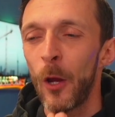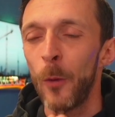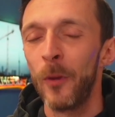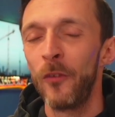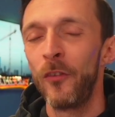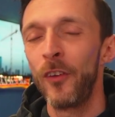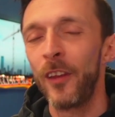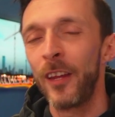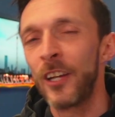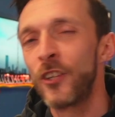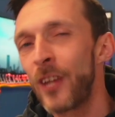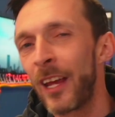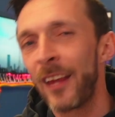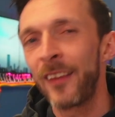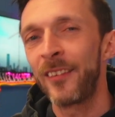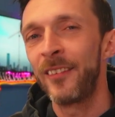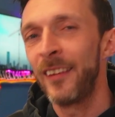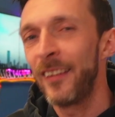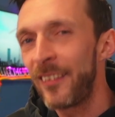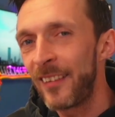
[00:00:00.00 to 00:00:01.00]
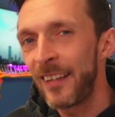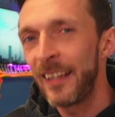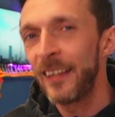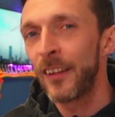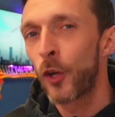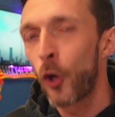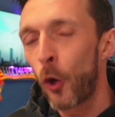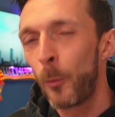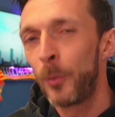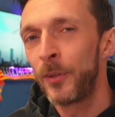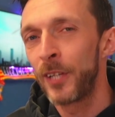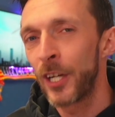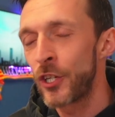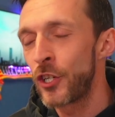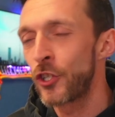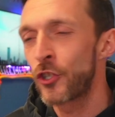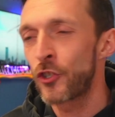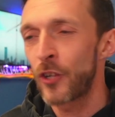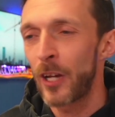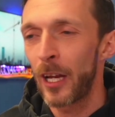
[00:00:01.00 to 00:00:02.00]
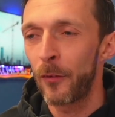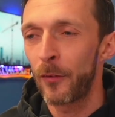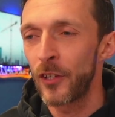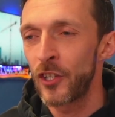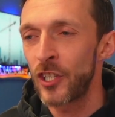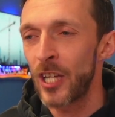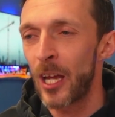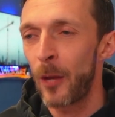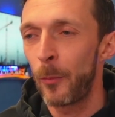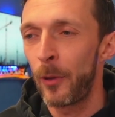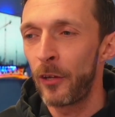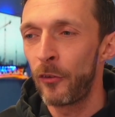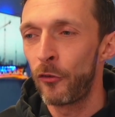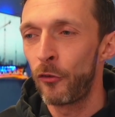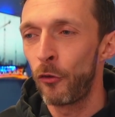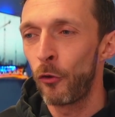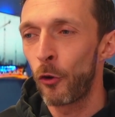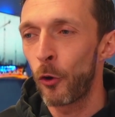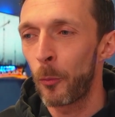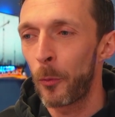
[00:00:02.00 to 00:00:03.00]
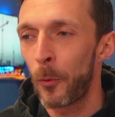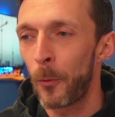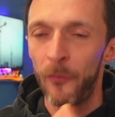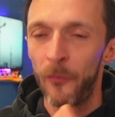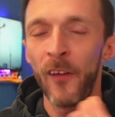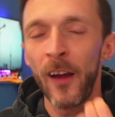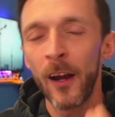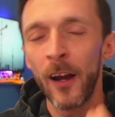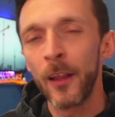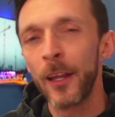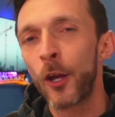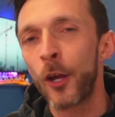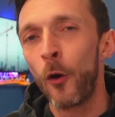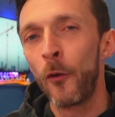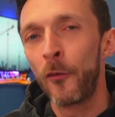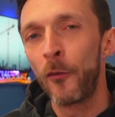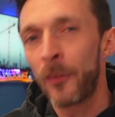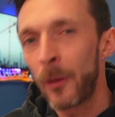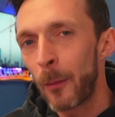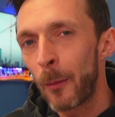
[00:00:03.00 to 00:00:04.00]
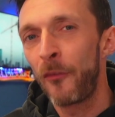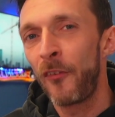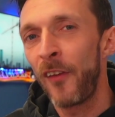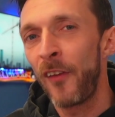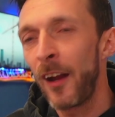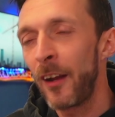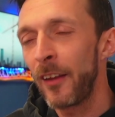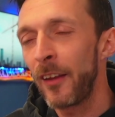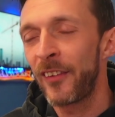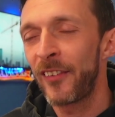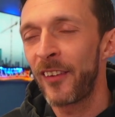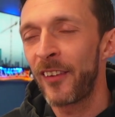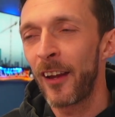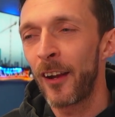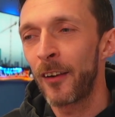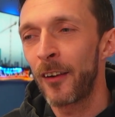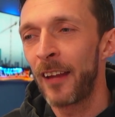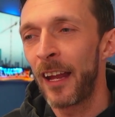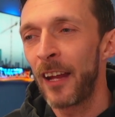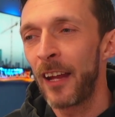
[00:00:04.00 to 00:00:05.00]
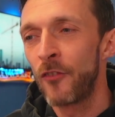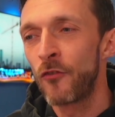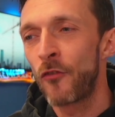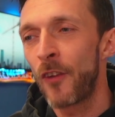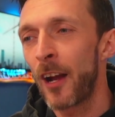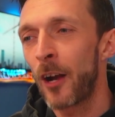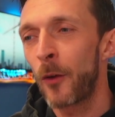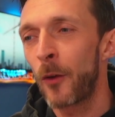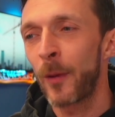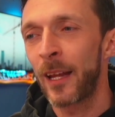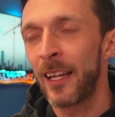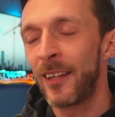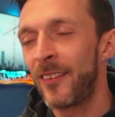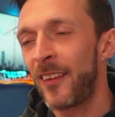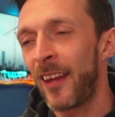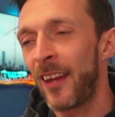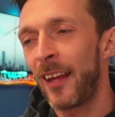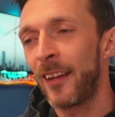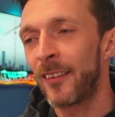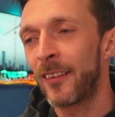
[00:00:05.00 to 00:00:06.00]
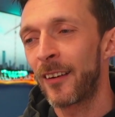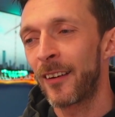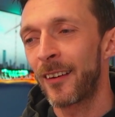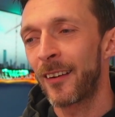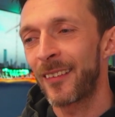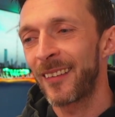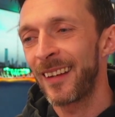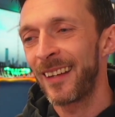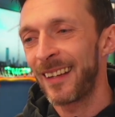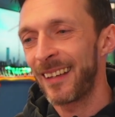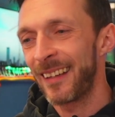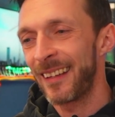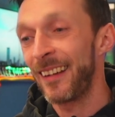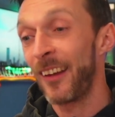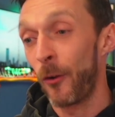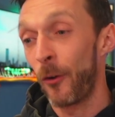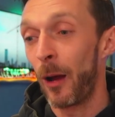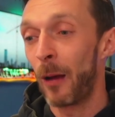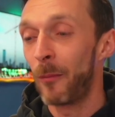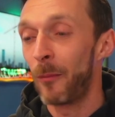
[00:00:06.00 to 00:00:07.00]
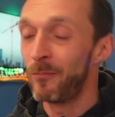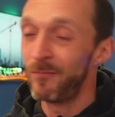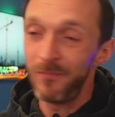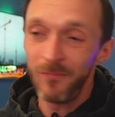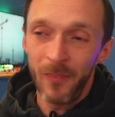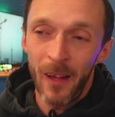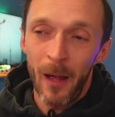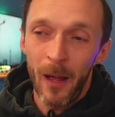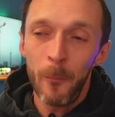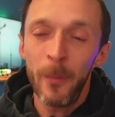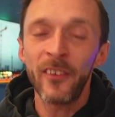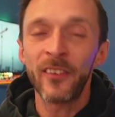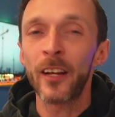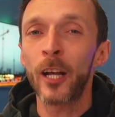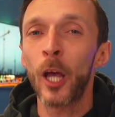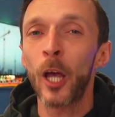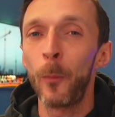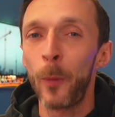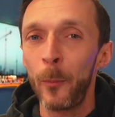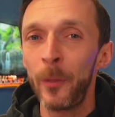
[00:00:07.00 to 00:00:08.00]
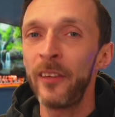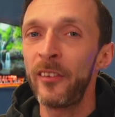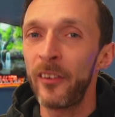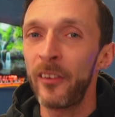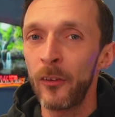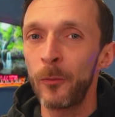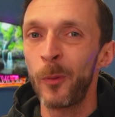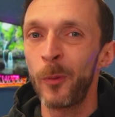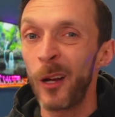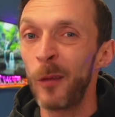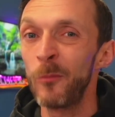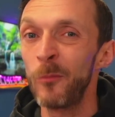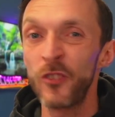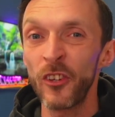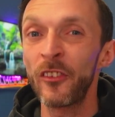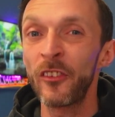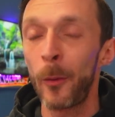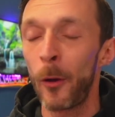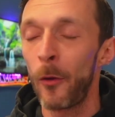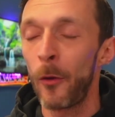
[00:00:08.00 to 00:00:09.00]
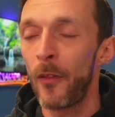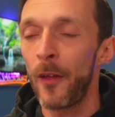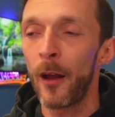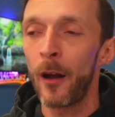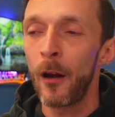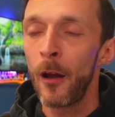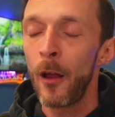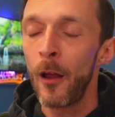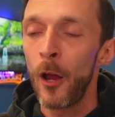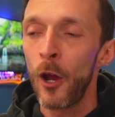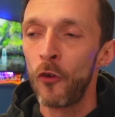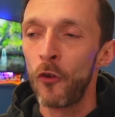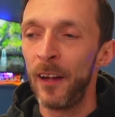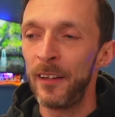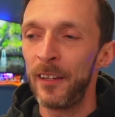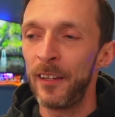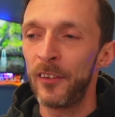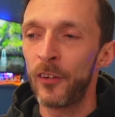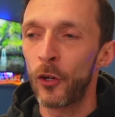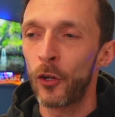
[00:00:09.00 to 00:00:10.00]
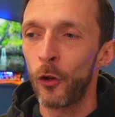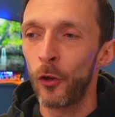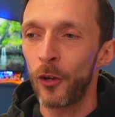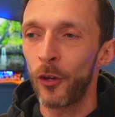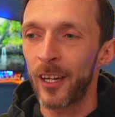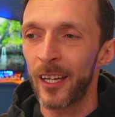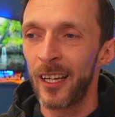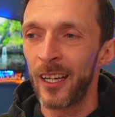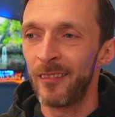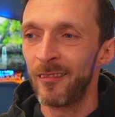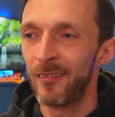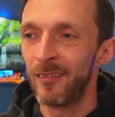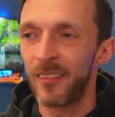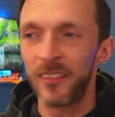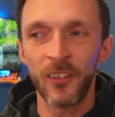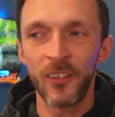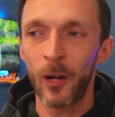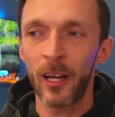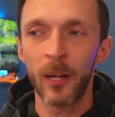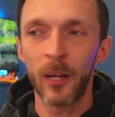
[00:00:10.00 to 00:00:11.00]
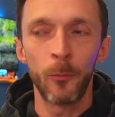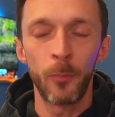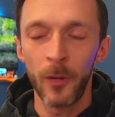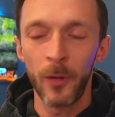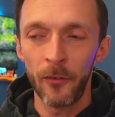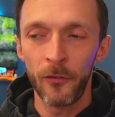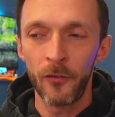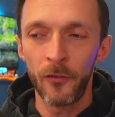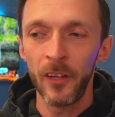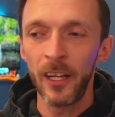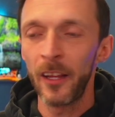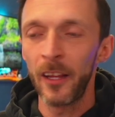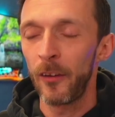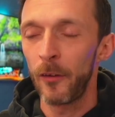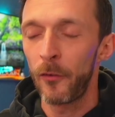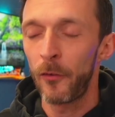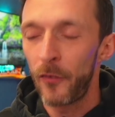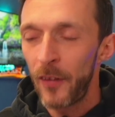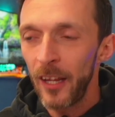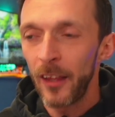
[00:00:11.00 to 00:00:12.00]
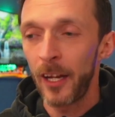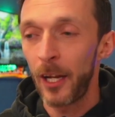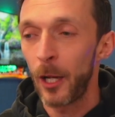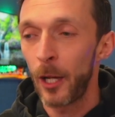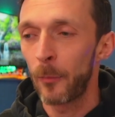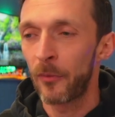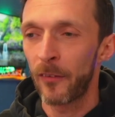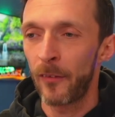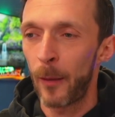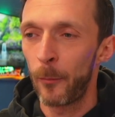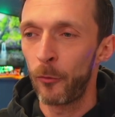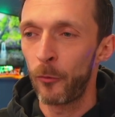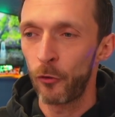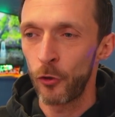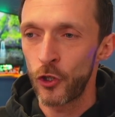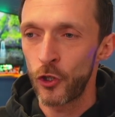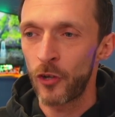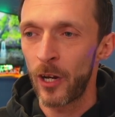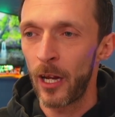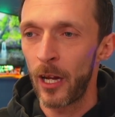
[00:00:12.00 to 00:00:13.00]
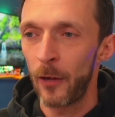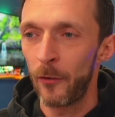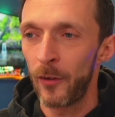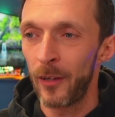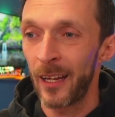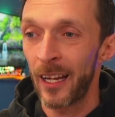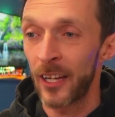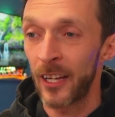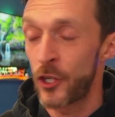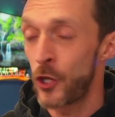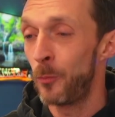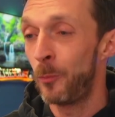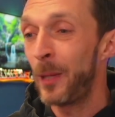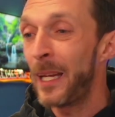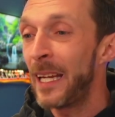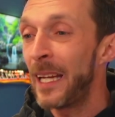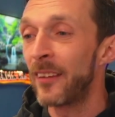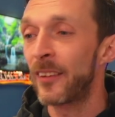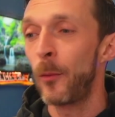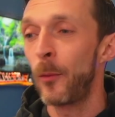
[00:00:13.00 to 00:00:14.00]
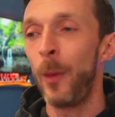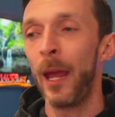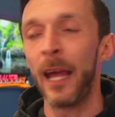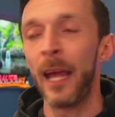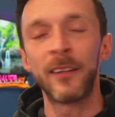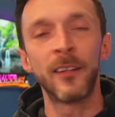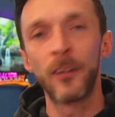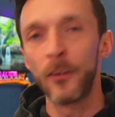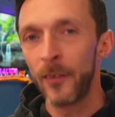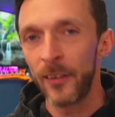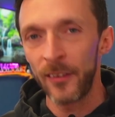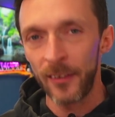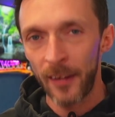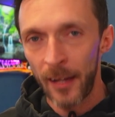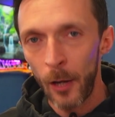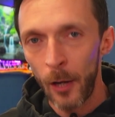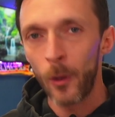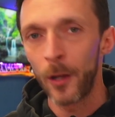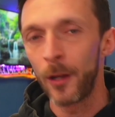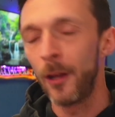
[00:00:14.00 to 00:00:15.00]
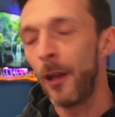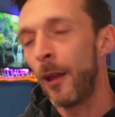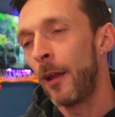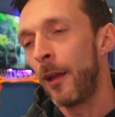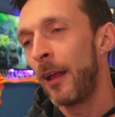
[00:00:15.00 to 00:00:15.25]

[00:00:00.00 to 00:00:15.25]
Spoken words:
it'll be really interesting to see the competition strength in Champions Europe. I'm fairly confident, I'm fairly certain in rare with contender that I'm missing a couple of pieces, but I'm just about there, ready to cook, and I can play free lineups of absolute strength, and I should be as competitive as anyone